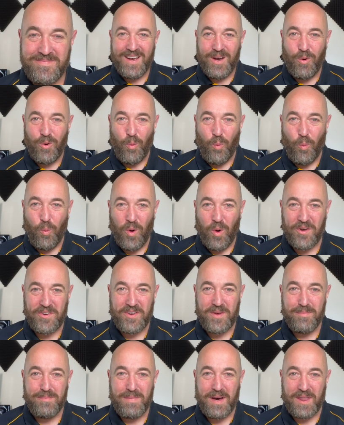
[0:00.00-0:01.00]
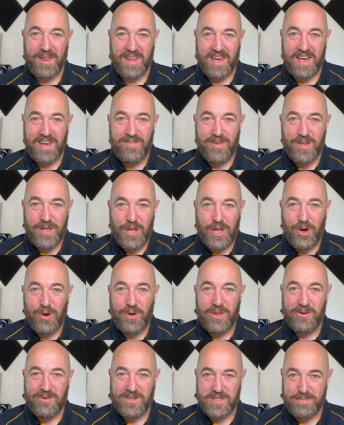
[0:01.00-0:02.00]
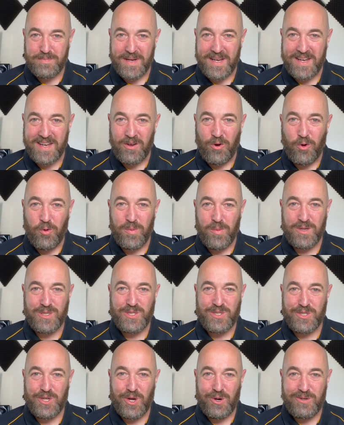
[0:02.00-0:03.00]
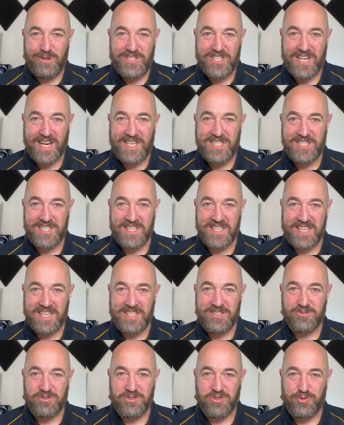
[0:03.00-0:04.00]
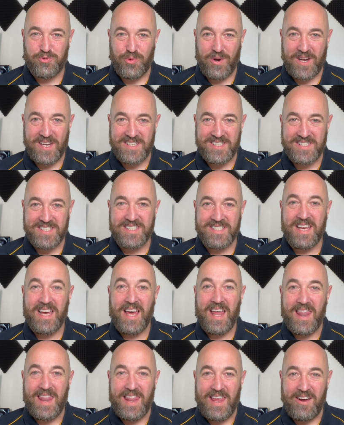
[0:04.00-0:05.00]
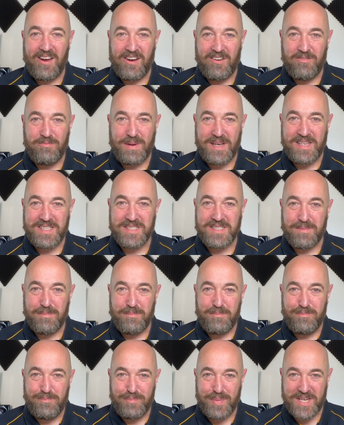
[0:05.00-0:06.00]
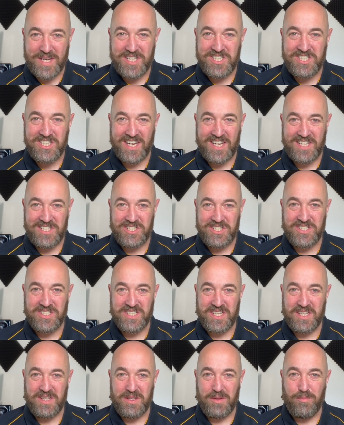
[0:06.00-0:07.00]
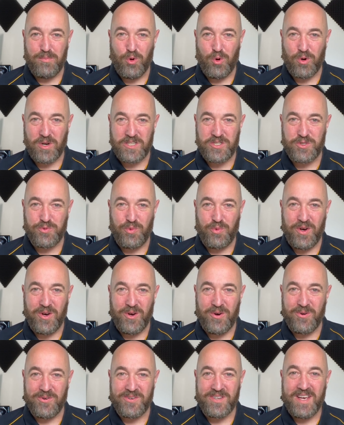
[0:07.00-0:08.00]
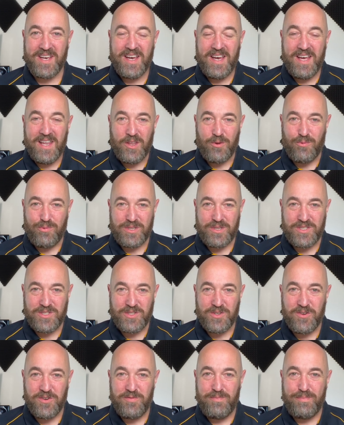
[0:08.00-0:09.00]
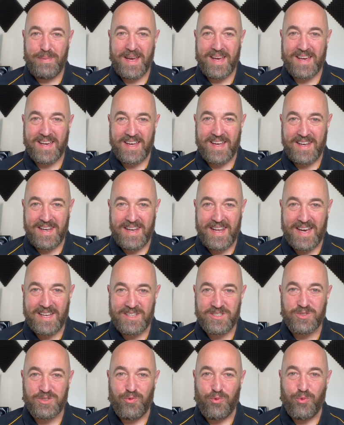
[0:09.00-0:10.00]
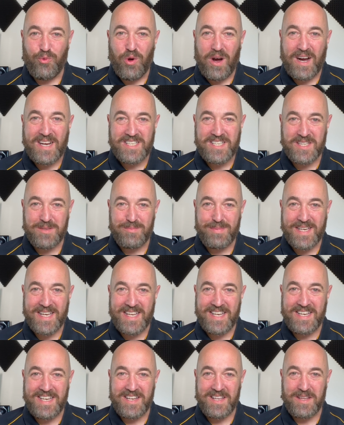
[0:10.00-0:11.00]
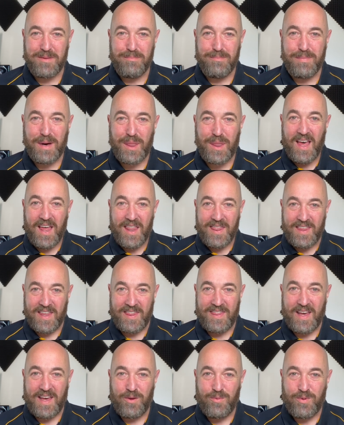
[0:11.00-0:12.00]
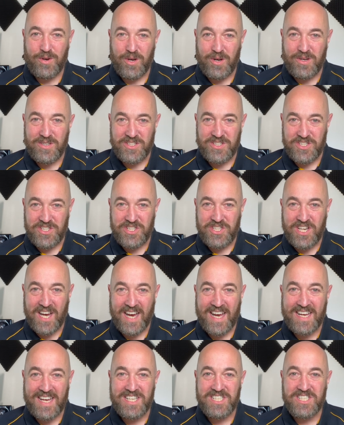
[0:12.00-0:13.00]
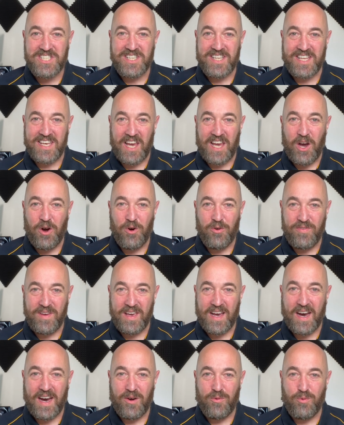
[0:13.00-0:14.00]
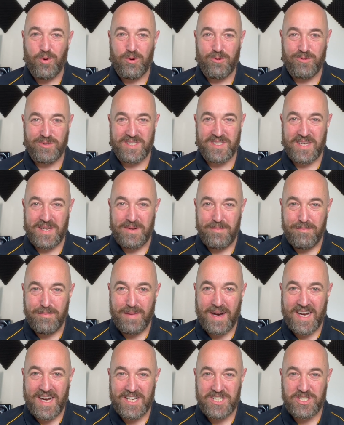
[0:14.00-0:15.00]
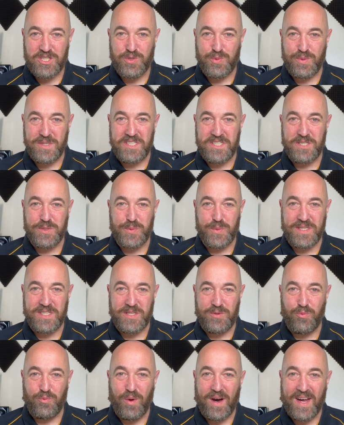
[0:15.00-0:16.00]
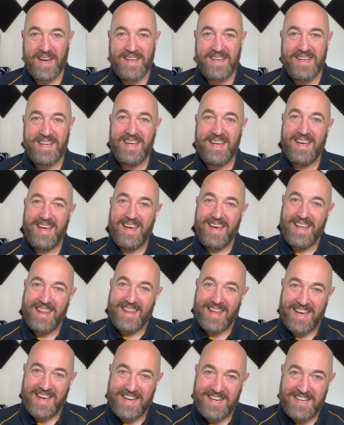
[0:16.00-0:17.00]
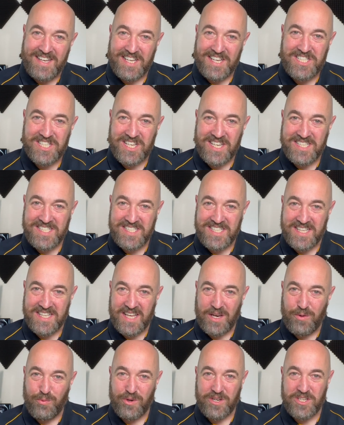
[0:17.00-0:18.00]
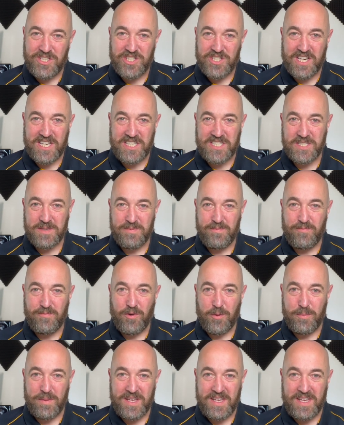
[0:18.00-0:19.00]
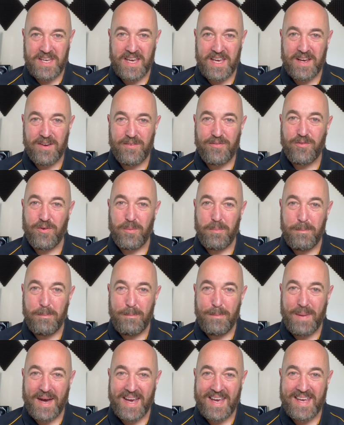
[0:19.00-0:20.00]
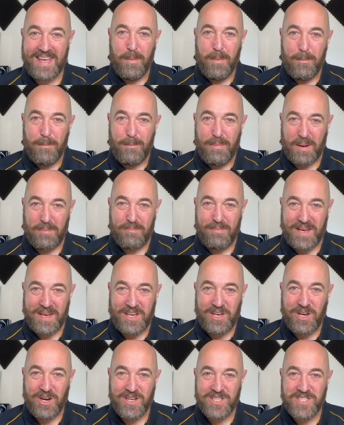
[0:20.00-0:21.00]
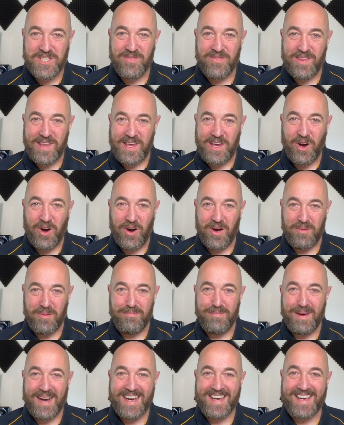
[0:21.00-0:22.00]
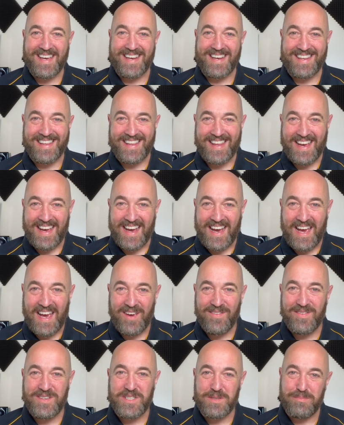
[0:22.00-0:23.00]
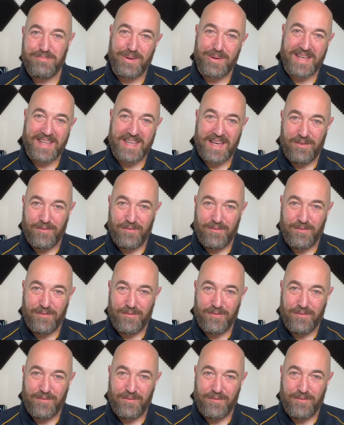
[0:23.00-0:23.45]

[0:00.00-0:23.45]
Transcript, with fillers: What a month. Even though there has been almost no change in the interest rates, there have been some big changes in the mortgage world. The Reserve Bank announced right at the beginning of the month that they were going to change the LVR rules in March 2021. They initially said they wouldn't change them from a year from May, but because of the hot market, they are having to bring that